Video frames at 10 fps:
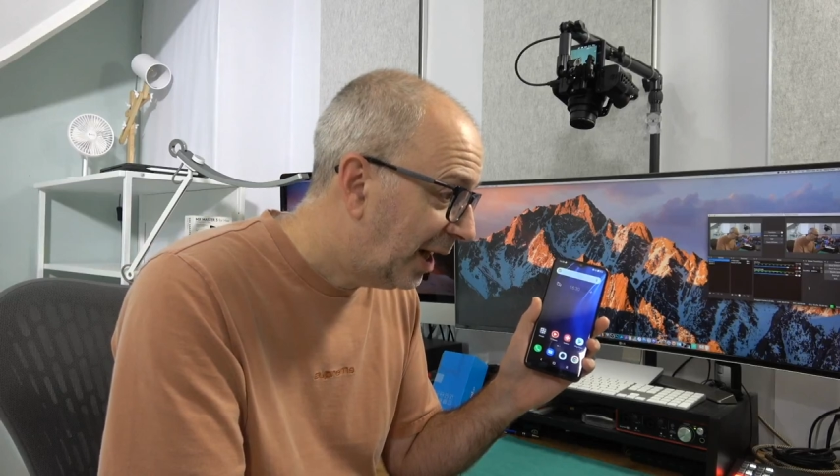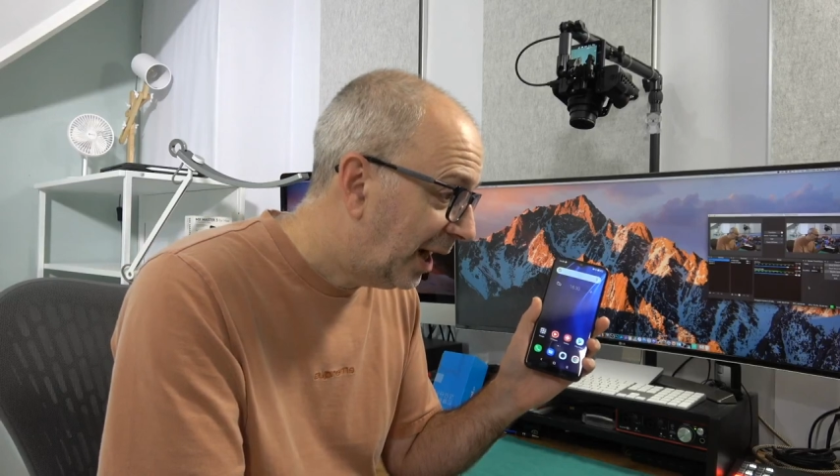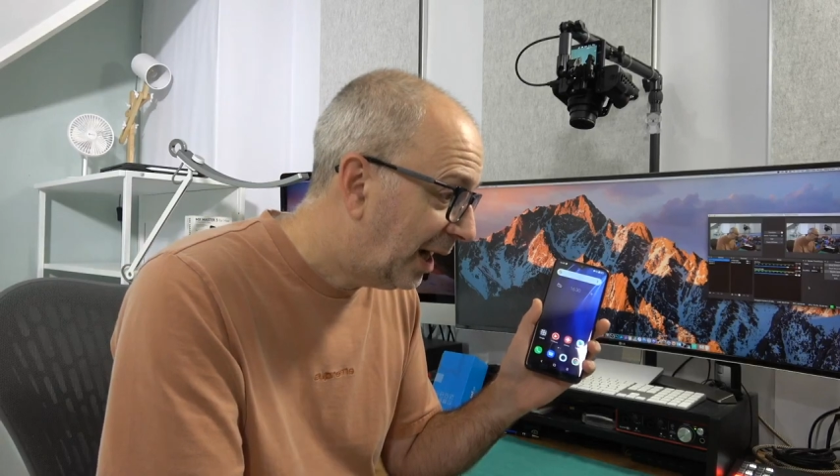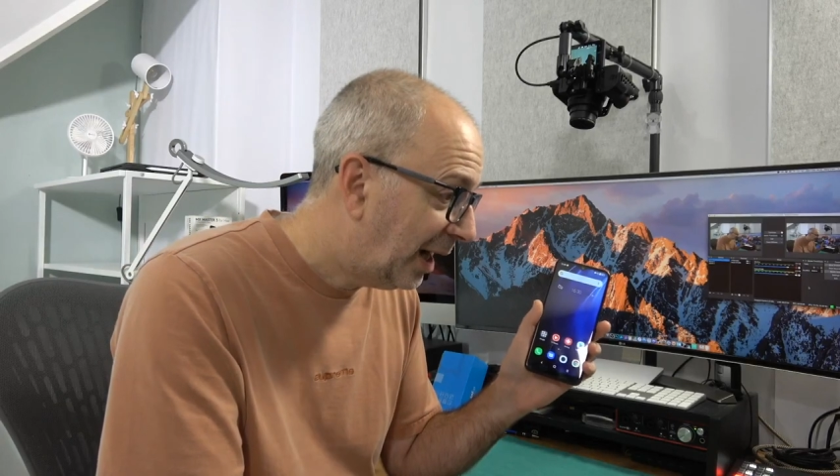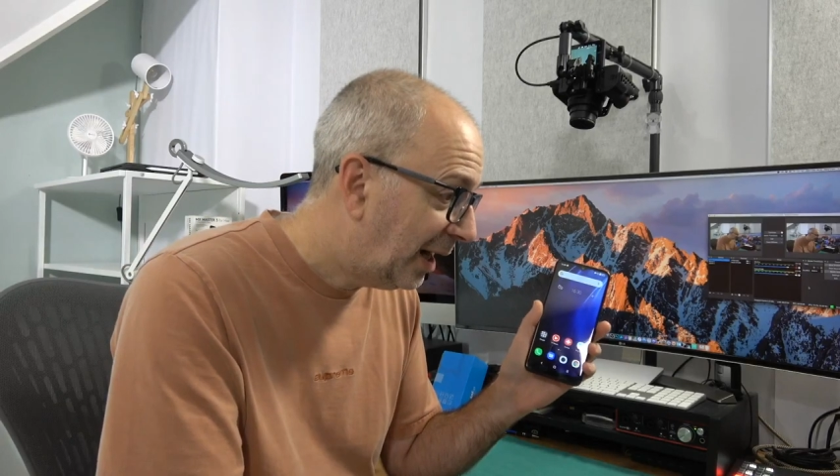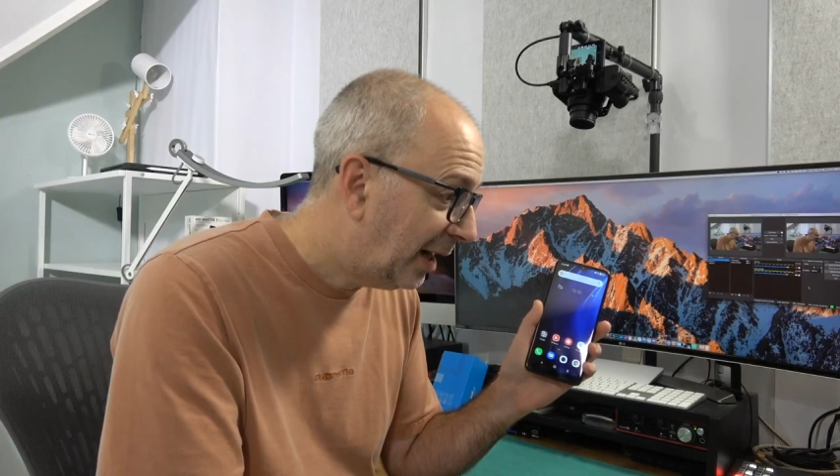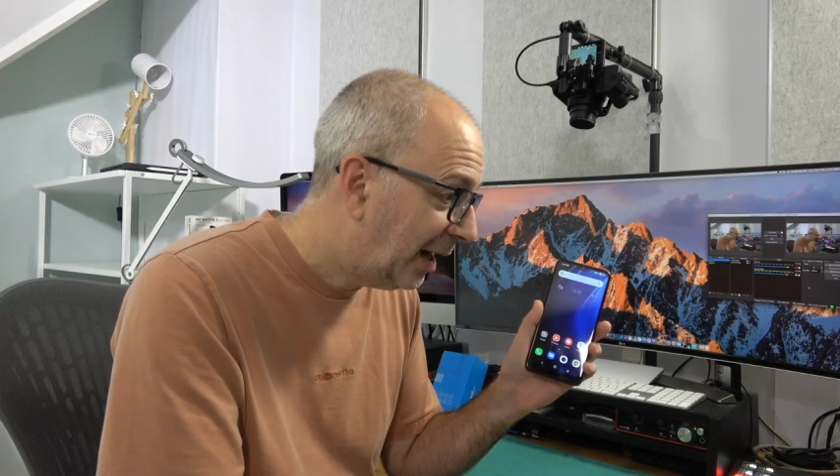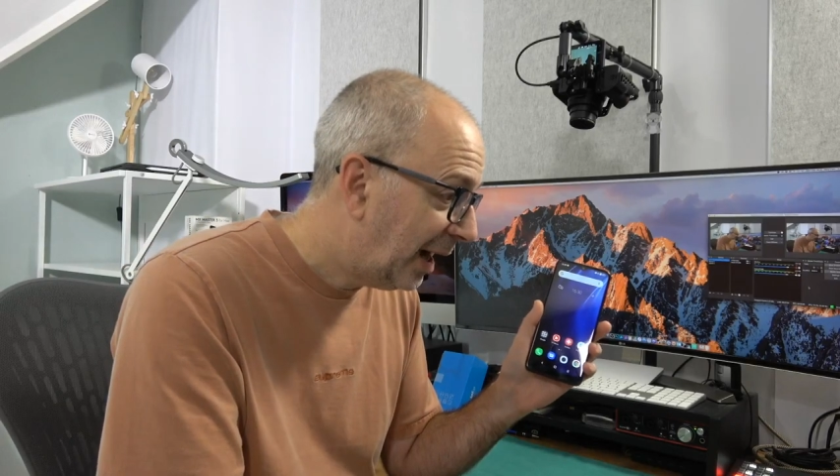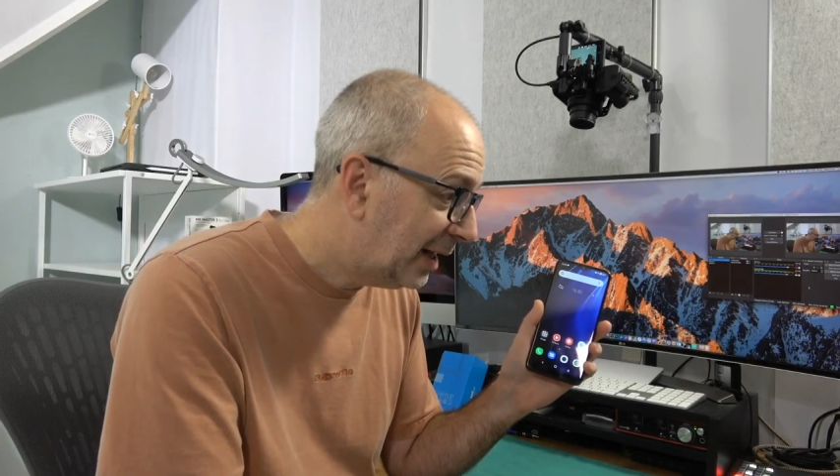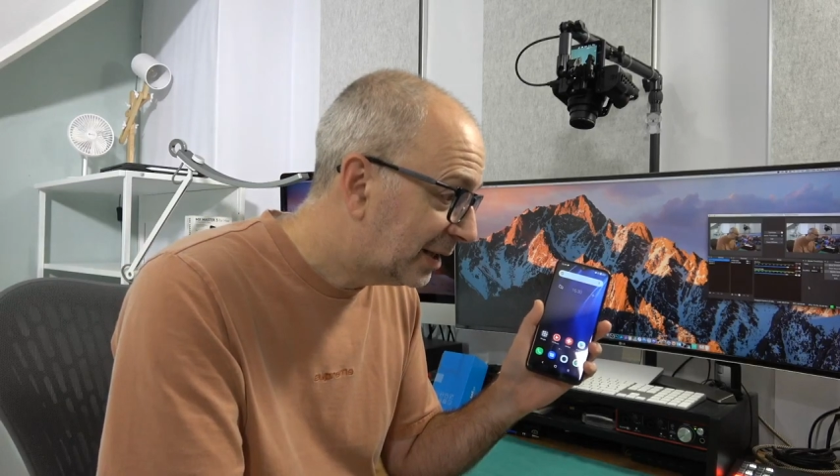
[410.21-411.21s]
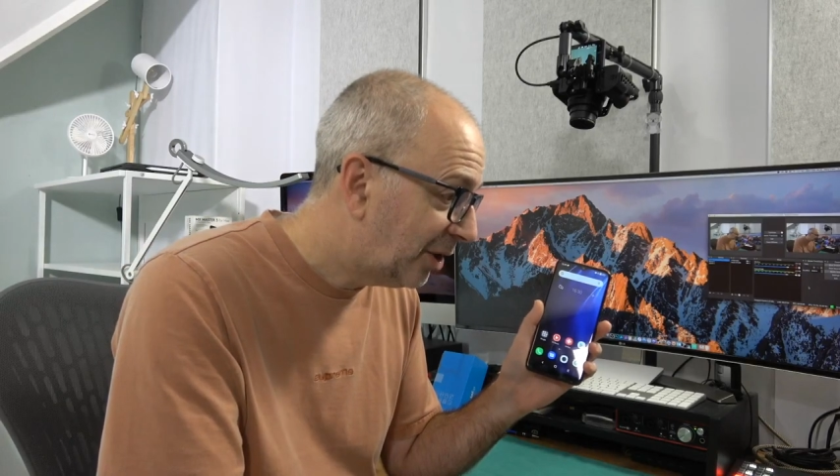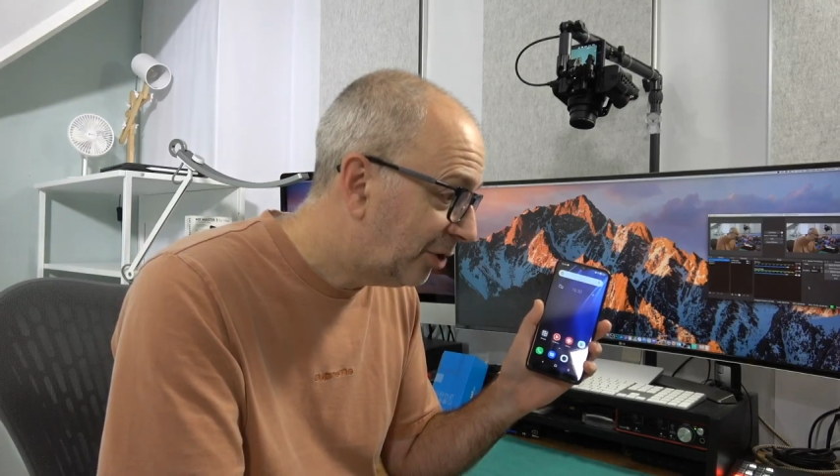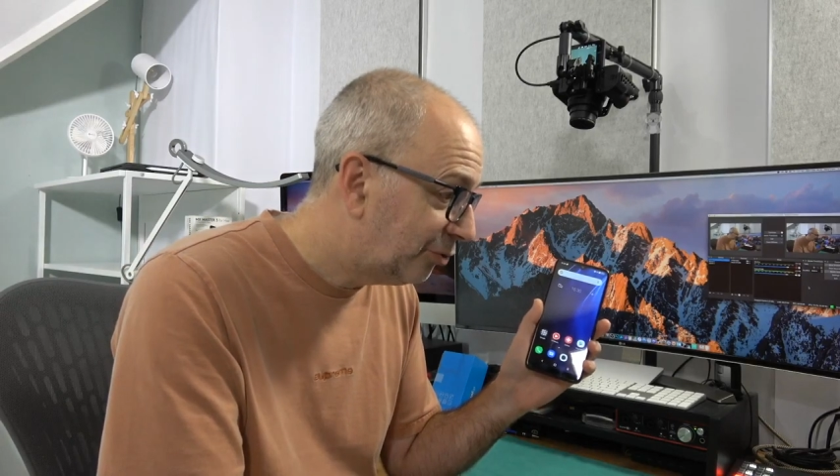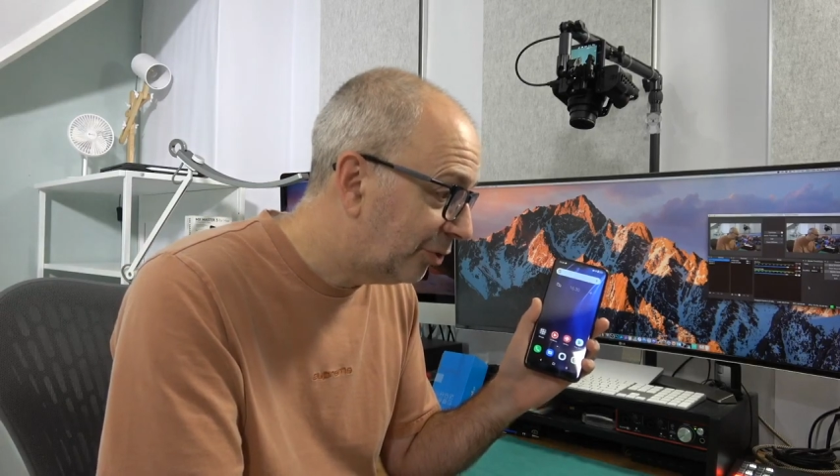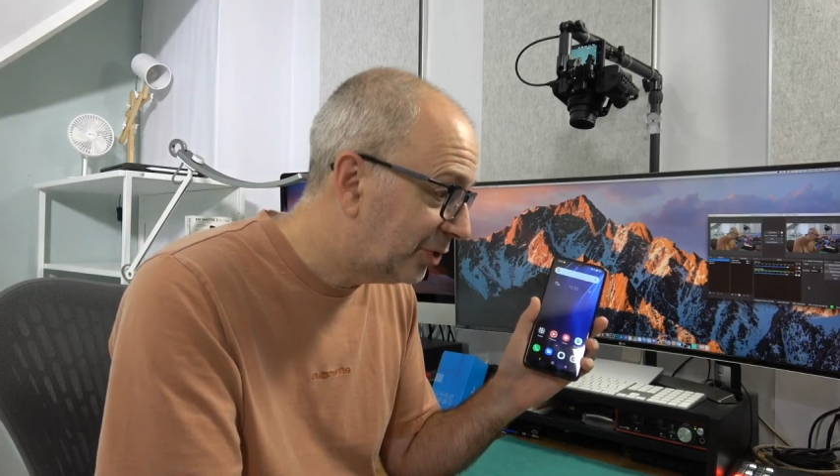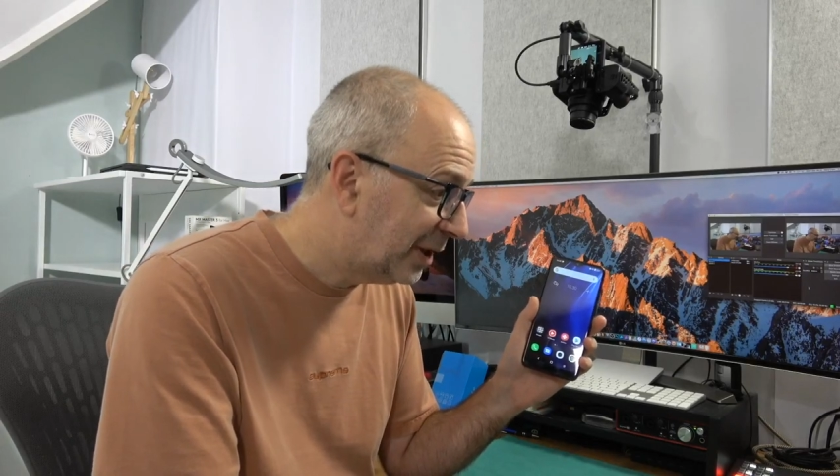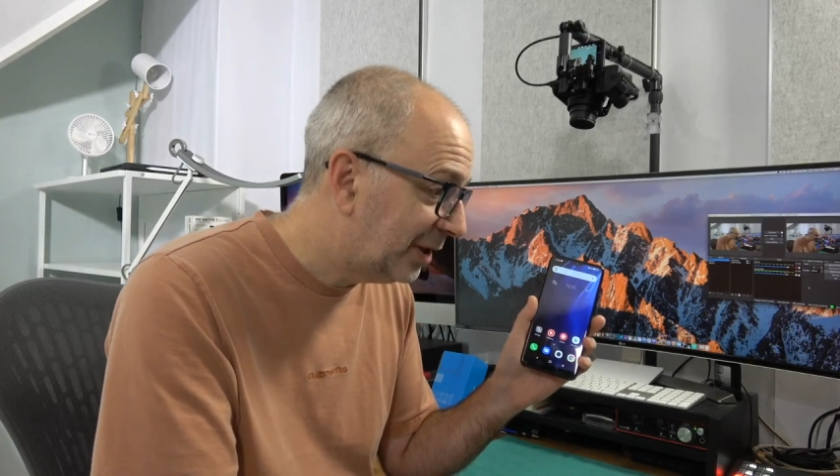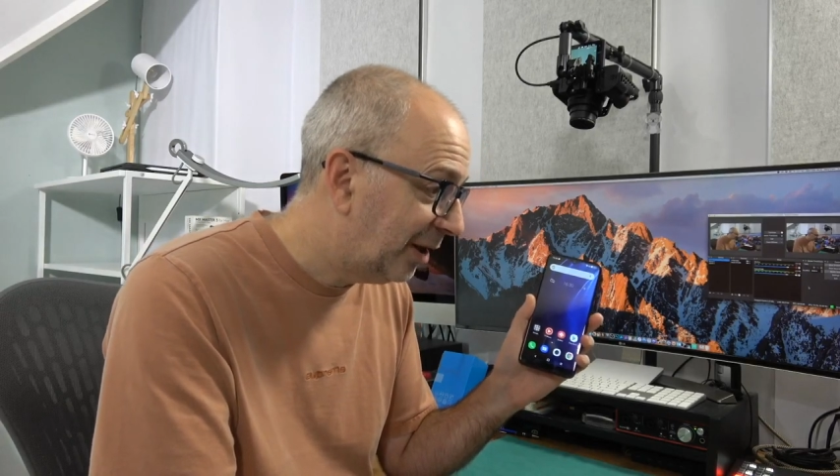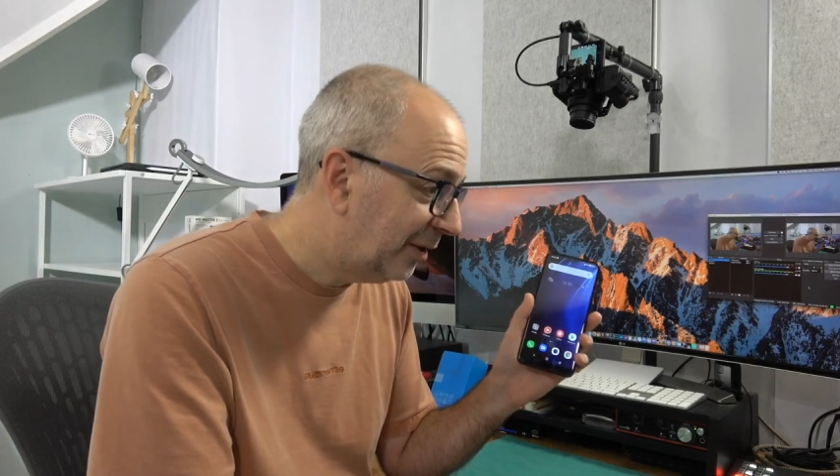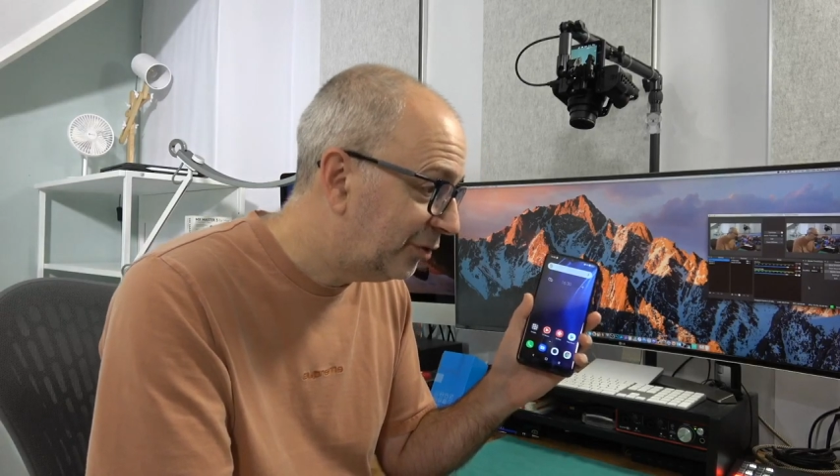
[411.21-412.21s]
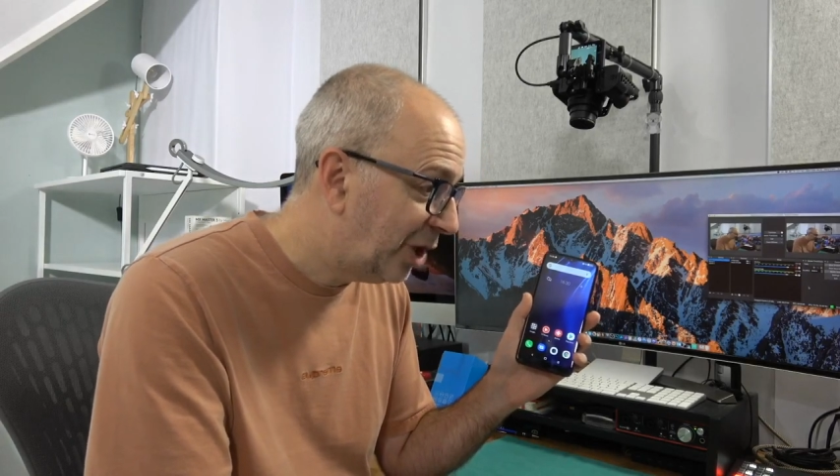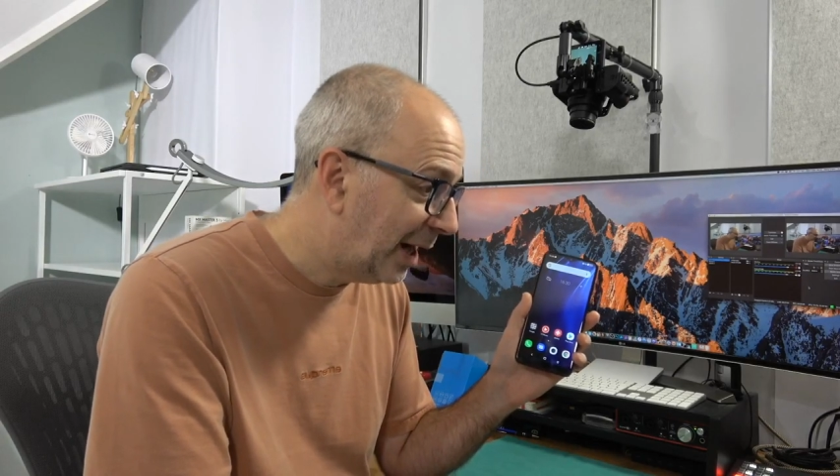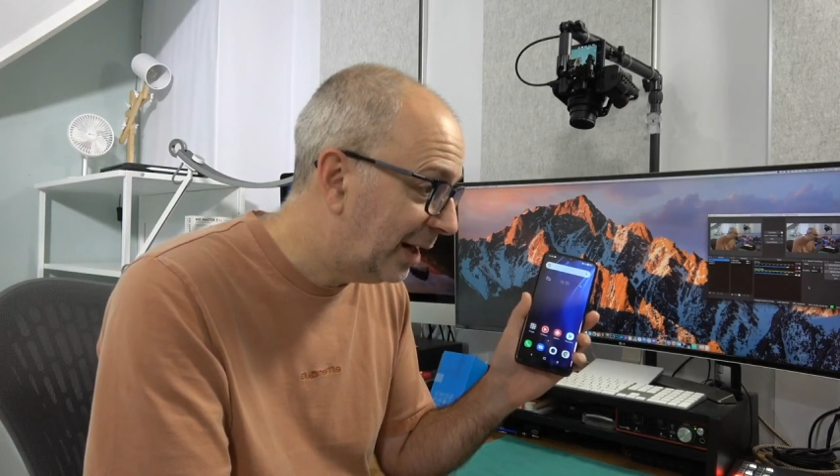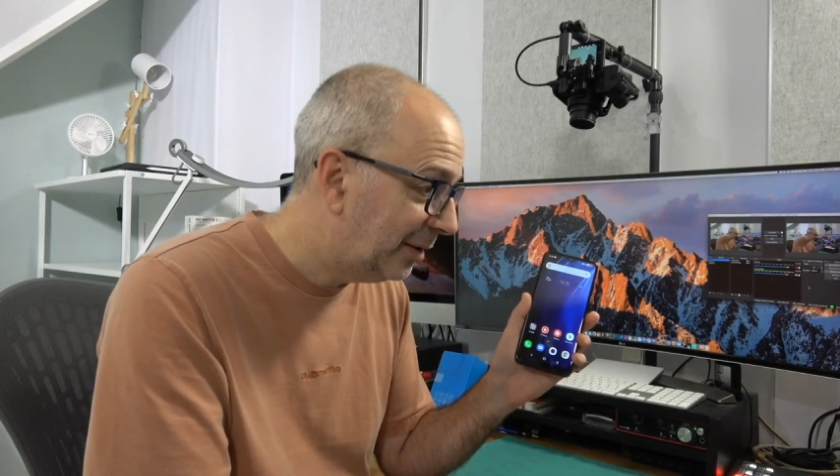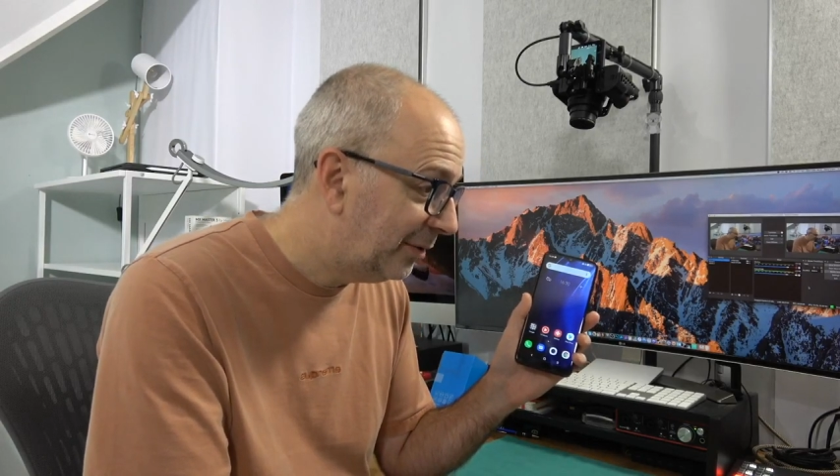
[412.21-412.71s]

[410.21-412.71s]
Uh, Alexandros in the live chat,